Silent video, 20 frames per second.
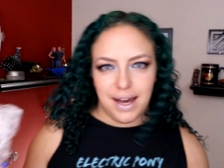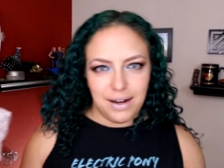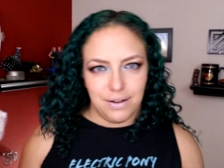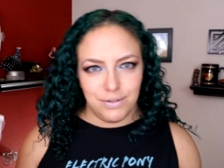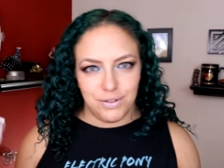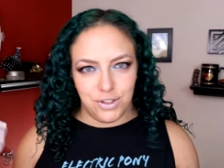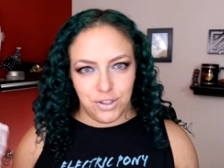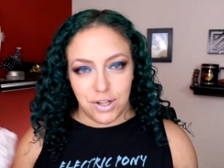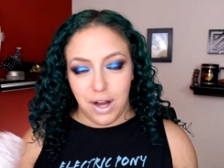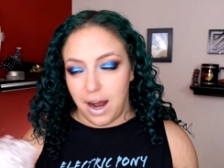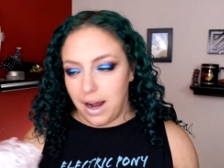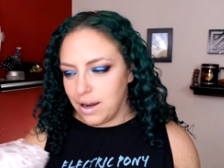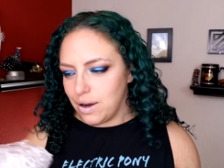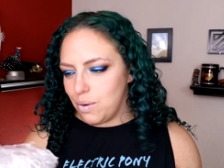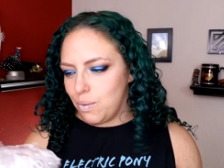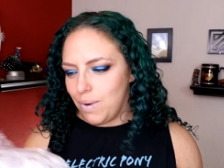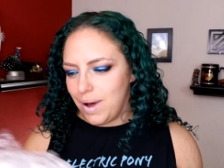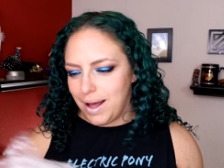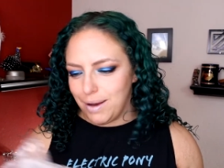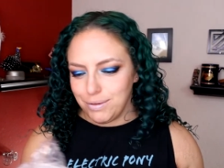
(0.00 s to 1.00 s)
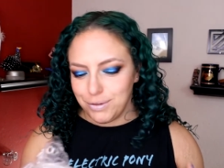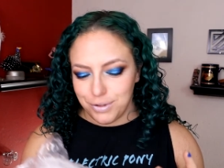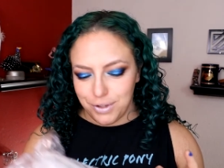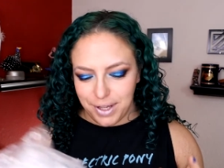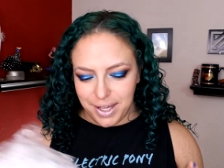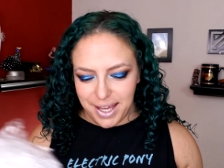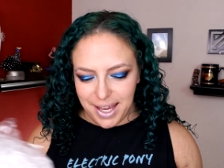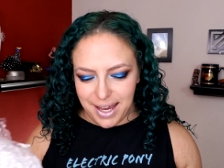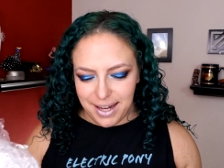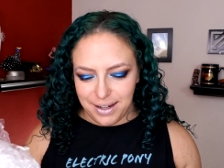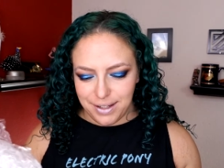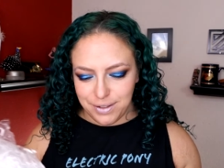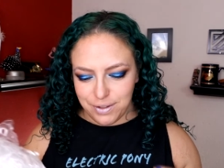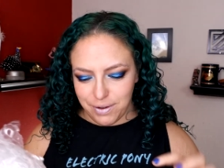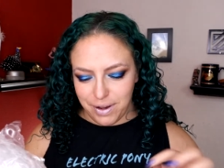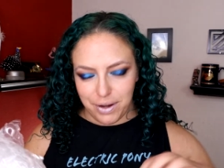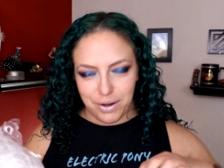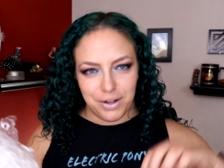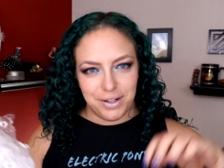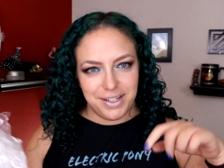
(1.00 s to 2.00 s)
out of stock while I was looking at it,
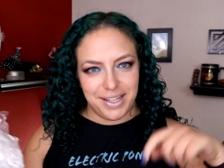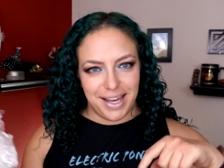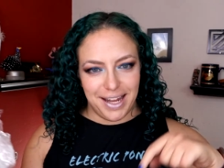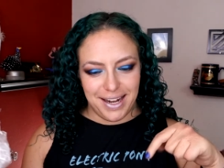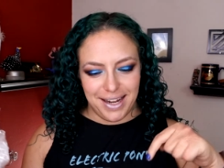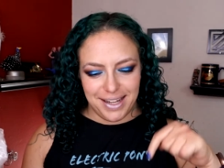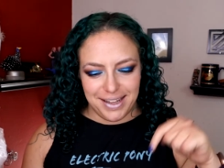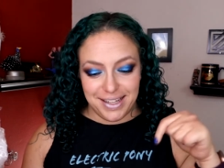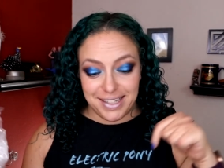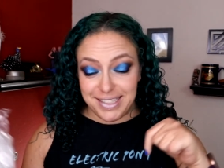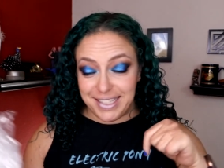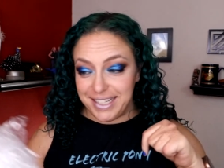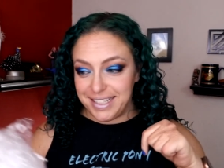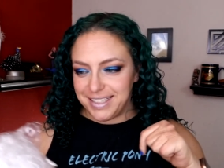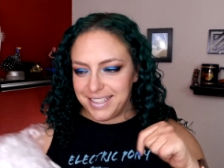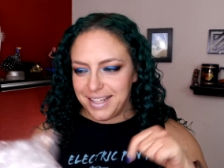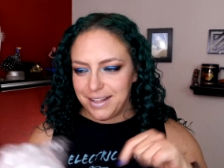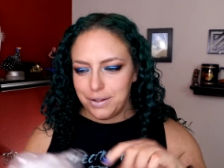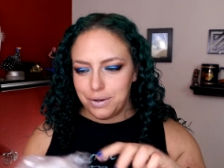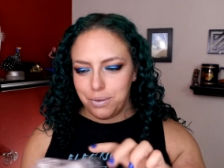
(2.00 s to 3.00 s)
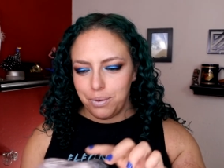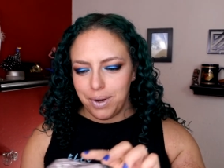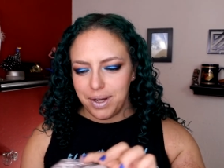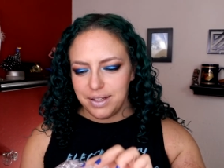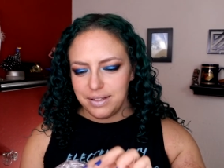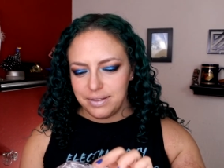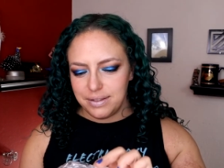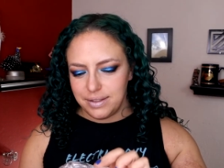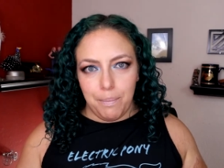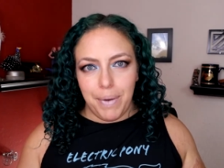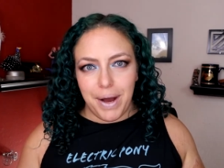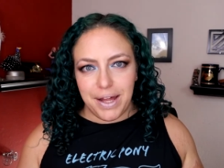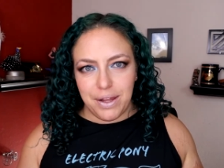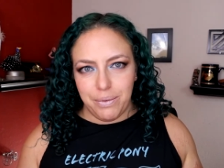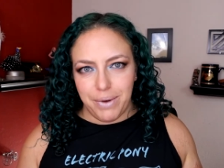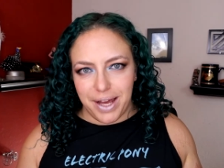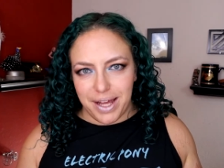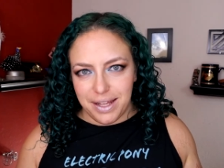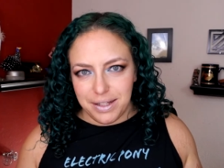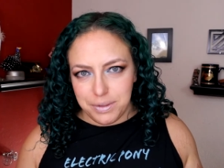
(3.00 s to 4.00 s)
so I couldn't get it in the teensy little ones. By the
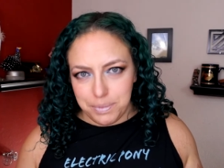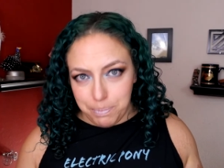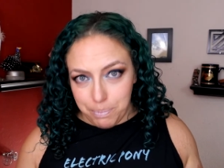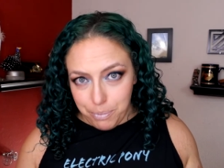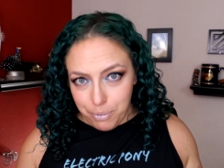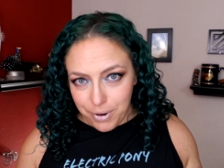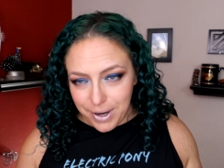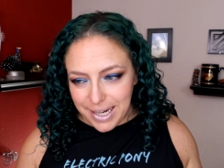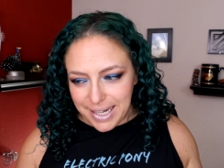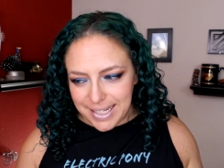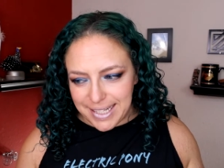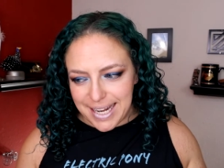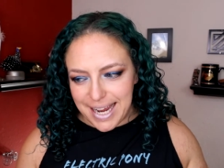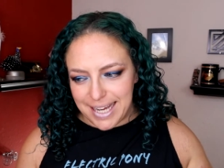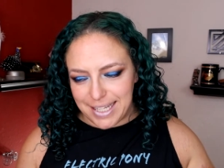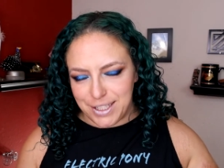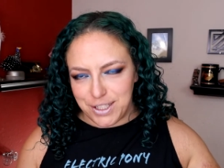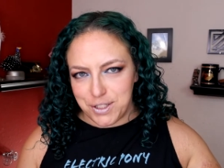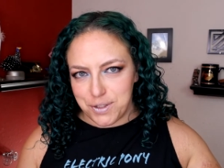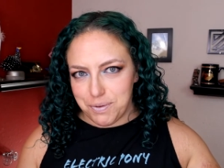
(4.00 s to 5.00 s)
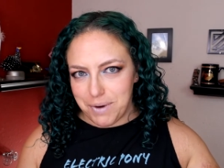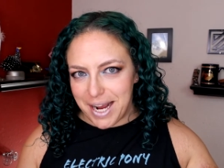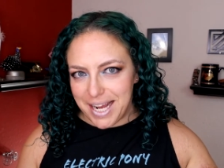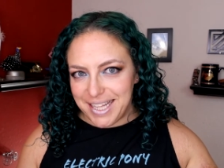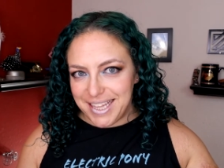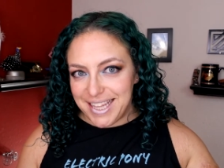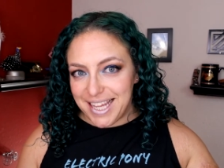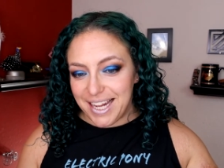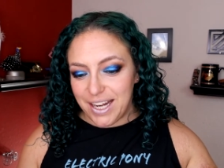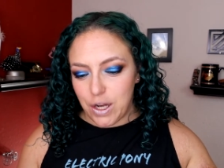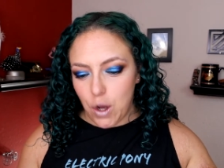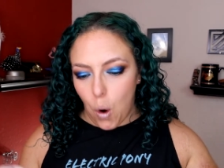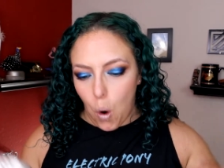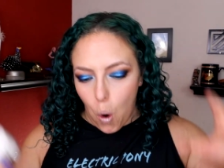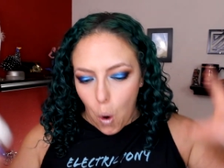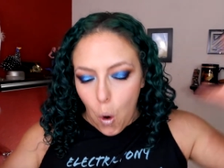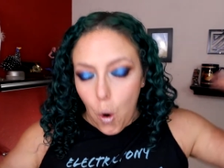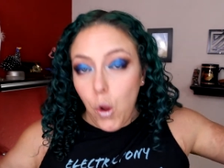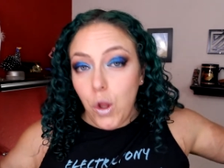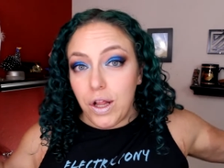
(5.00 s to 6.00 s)
way, it's pretty nuts, right? That
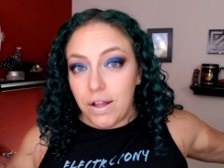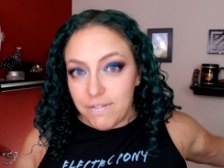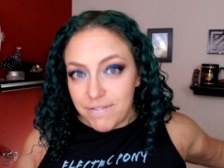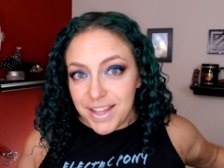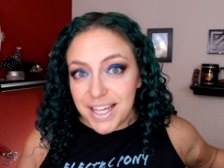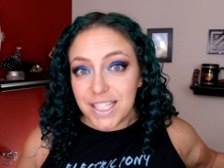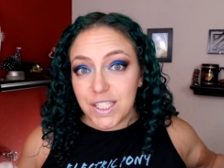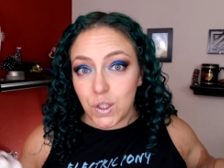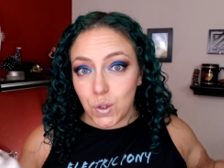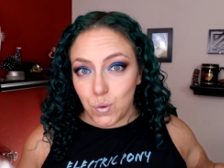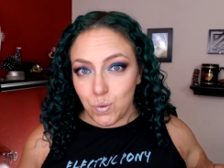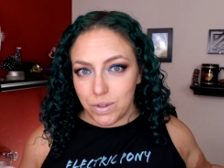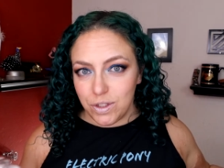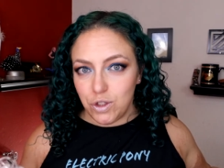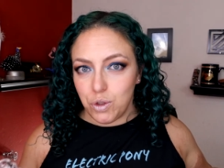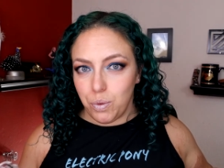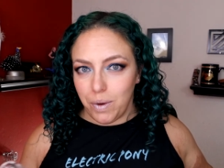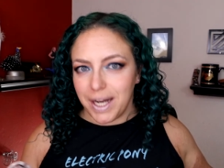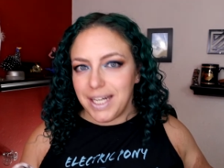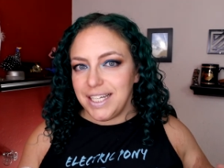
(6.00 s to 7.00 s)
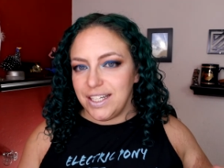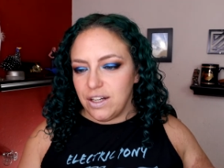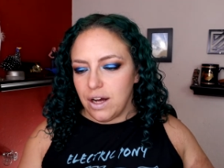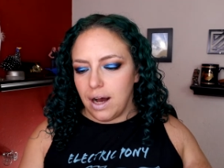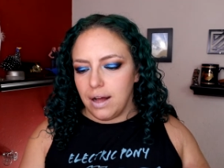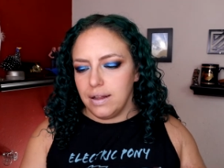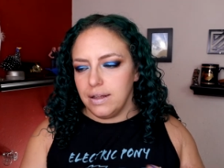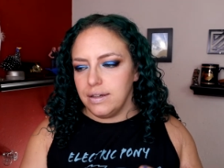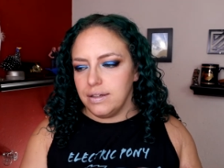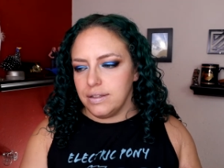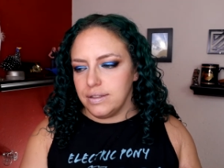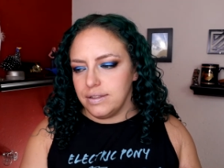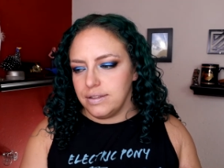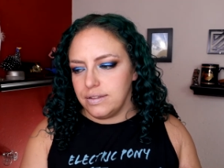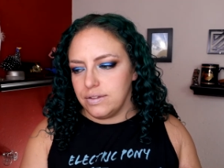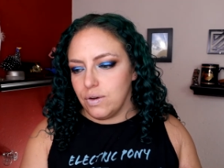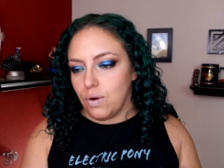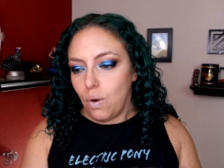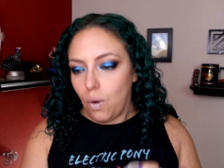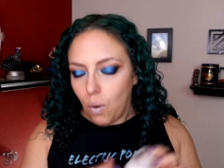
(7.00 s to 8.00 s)
all of this was $20.
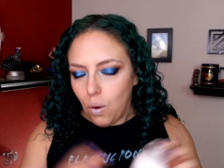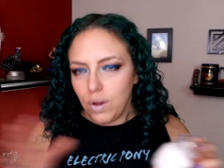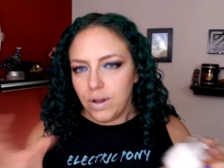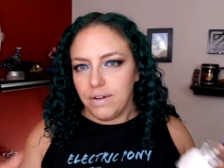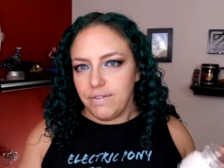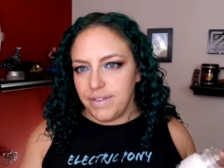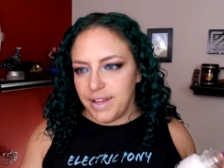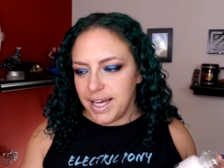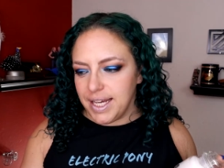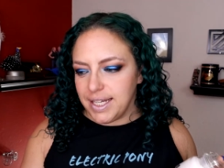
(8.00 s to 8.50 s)
All of